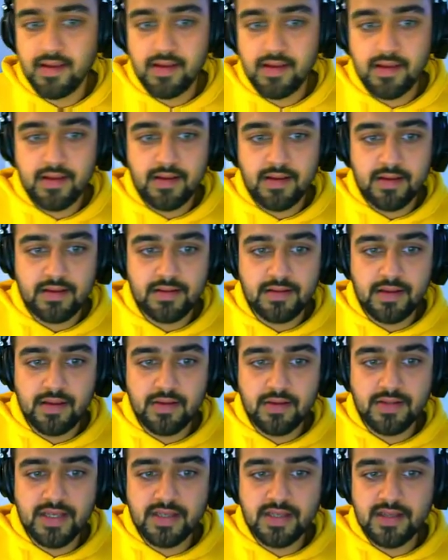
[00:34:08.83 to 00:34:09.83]
So using
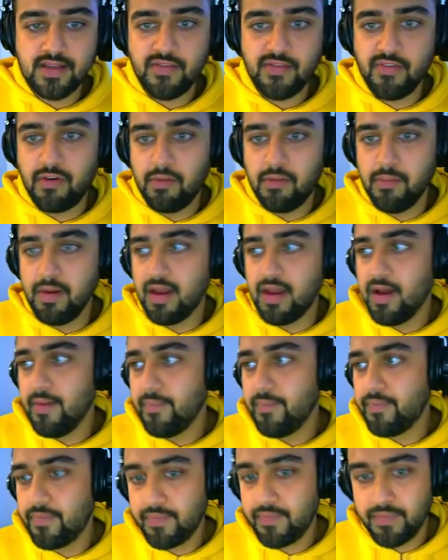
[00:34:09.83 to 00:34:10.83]
this formula,
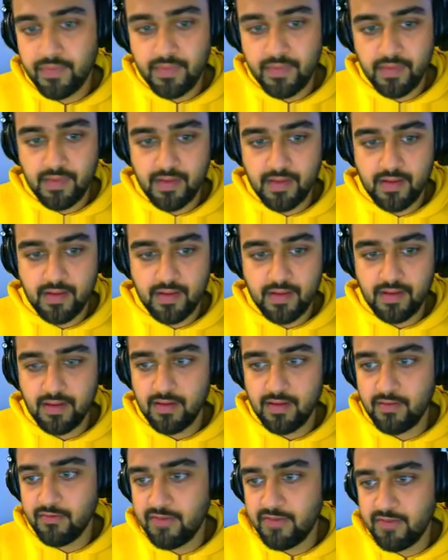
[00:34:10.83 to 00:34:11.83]
we'll
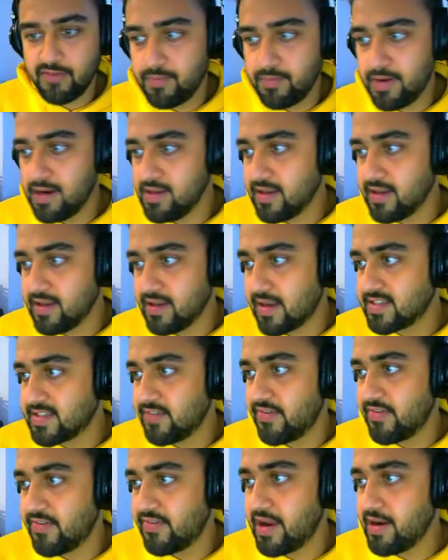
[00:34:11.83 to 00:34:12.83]
build the classifier
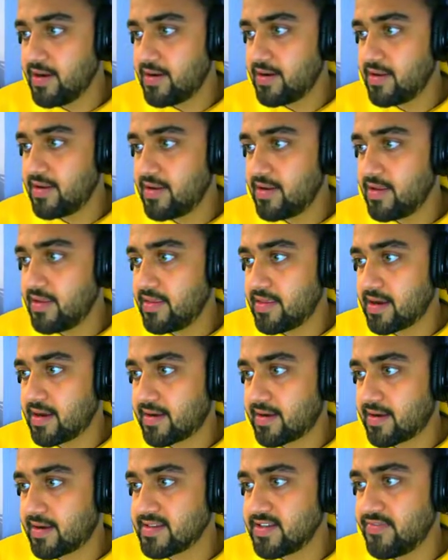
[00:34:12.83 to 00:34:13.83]
that
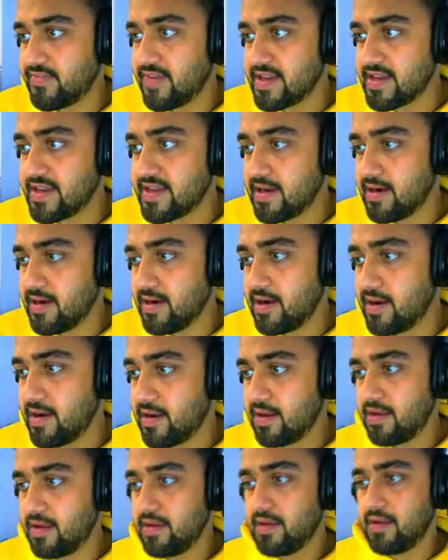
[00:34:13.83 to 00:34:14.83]
classifies our
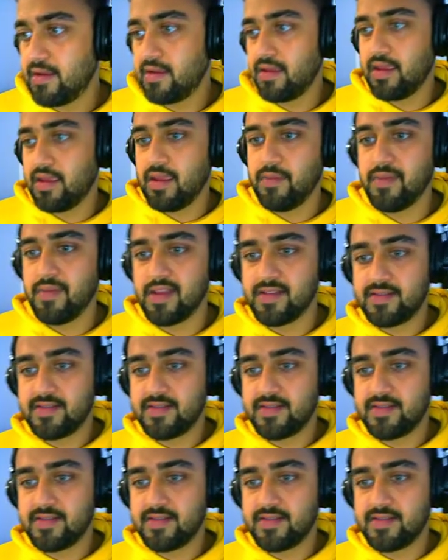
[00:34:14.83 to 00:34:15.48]
emails,